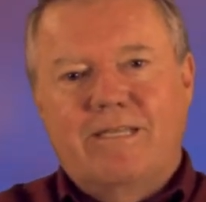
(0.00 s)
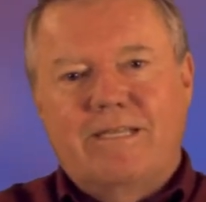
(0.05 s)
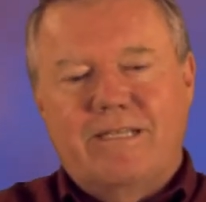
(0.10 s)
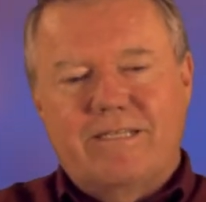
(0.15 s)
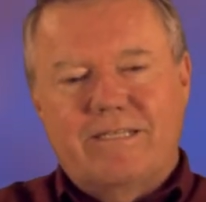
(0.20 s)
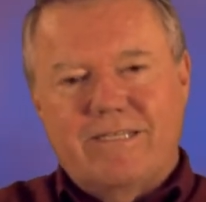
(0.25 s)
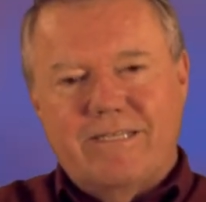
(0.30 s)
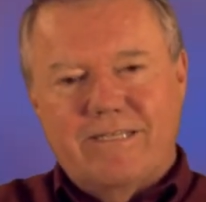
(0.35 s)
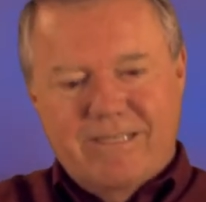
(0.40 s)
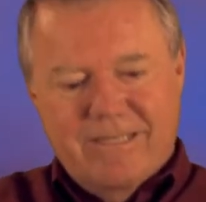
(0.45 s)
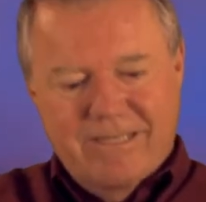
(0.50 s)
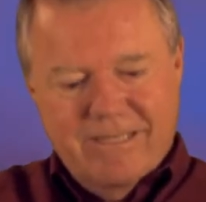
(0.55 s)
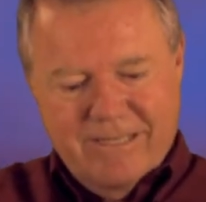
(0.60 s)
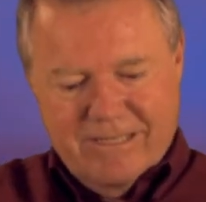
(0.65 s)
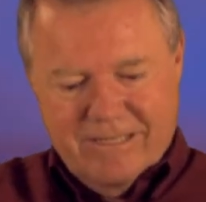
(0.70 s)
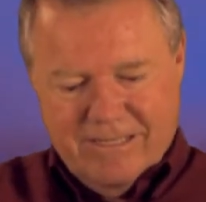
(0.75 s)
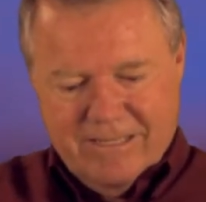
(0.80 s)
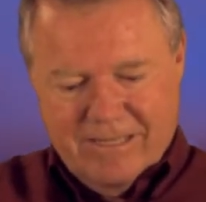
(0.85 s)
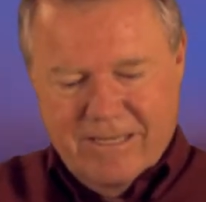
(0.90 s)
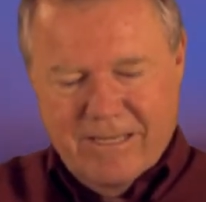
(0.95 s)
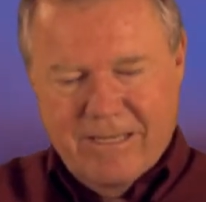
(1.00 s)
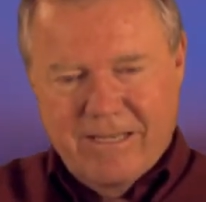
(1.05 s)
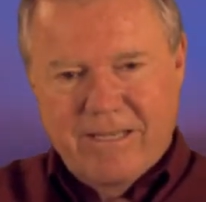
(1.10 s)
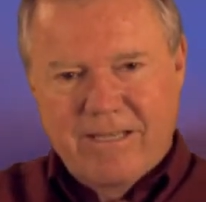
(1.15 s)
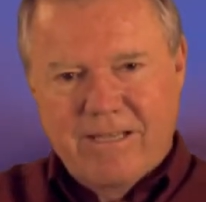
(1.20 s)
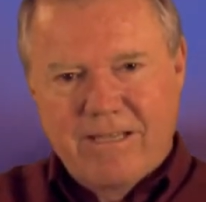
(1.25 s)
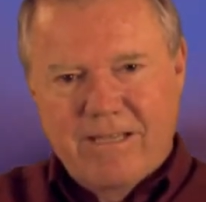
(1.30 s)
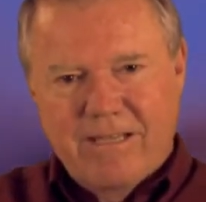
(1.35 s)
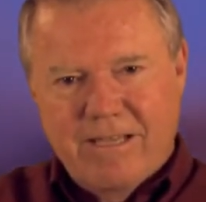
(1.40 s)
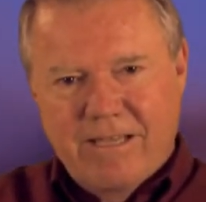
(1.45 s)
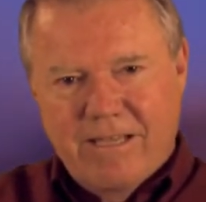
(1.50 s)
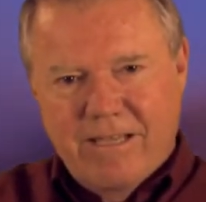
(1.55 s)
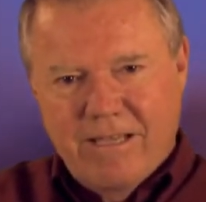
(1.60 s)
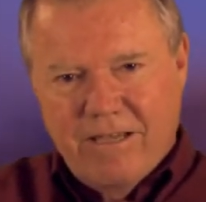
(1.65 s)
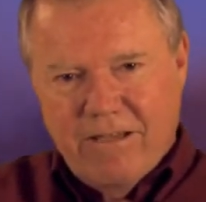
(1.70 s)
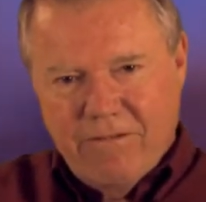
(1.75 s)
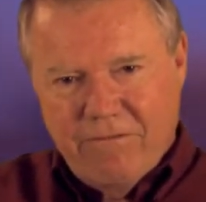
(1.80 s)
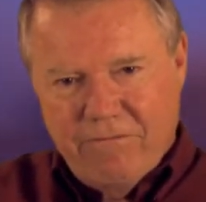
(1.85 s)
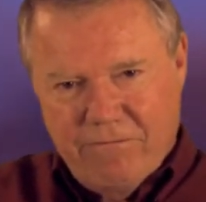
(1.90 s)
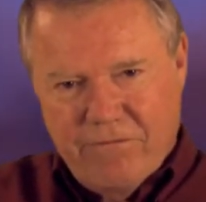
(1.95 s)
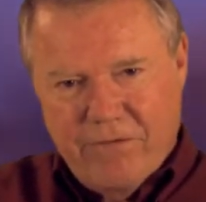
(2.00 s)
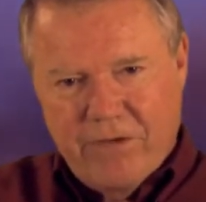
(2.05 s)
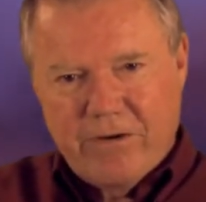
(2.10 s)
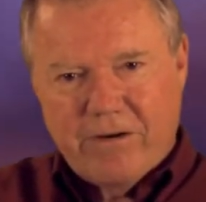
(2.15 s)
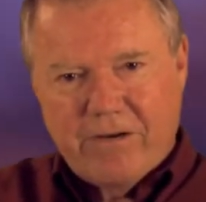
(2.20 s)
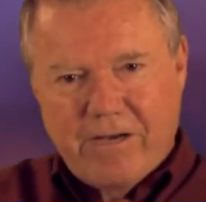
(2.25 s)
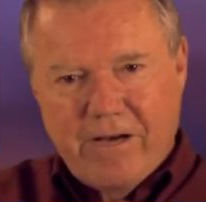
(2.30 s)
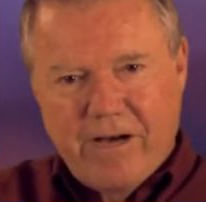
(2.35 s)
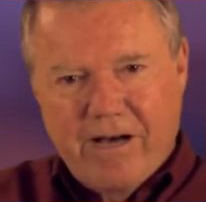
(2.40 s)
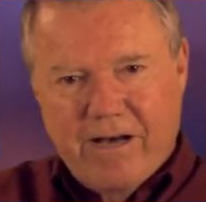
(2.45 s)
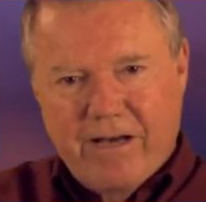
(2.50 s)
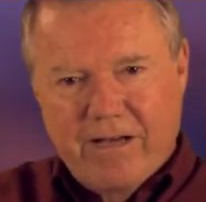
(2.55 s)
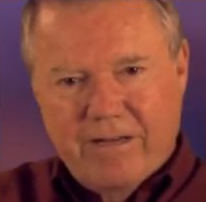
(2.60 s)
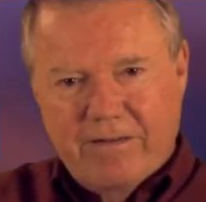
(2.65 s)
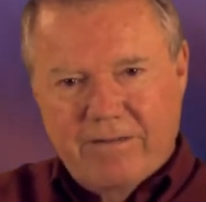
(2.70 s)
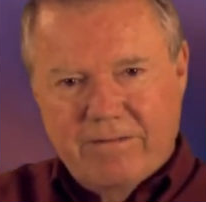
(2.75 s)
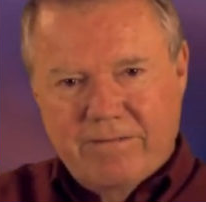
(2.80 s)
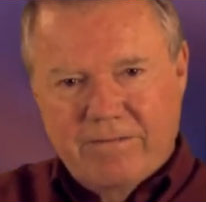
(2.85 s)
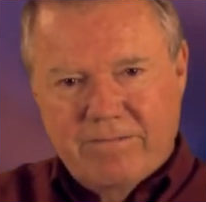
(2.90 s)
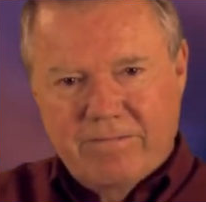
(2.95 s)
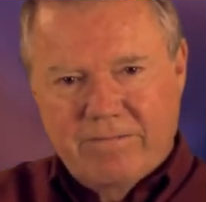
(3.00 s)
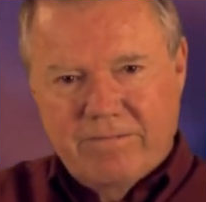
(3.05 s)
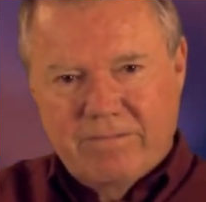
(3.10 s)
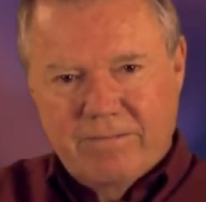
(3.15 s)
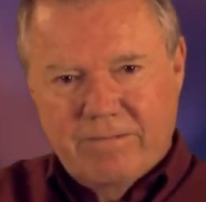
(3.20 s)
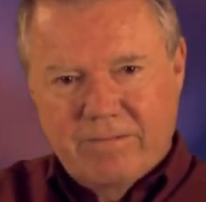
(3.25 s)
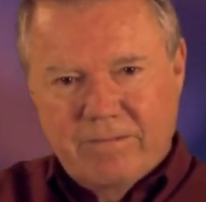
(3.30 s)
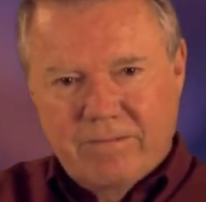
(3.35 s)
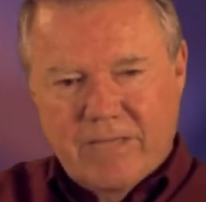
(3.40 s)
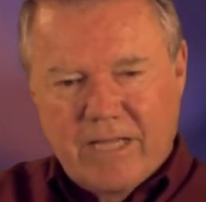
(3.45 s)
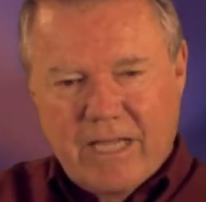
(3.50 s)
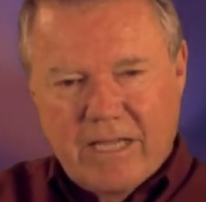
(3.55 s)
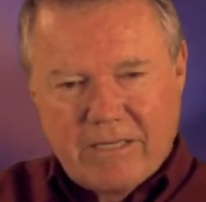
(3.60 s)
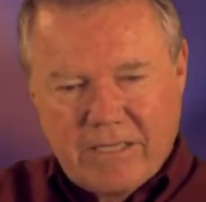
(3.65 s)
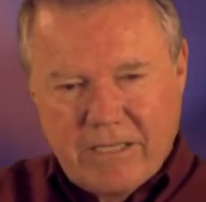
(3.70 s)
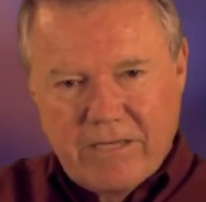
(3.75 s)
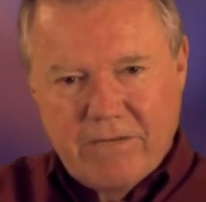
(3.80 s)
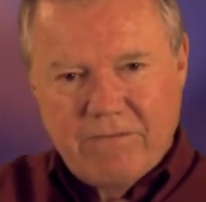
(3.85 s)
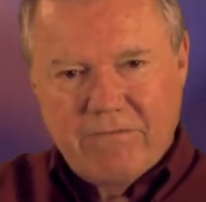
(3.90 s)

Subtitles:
It says this: "Fear God and give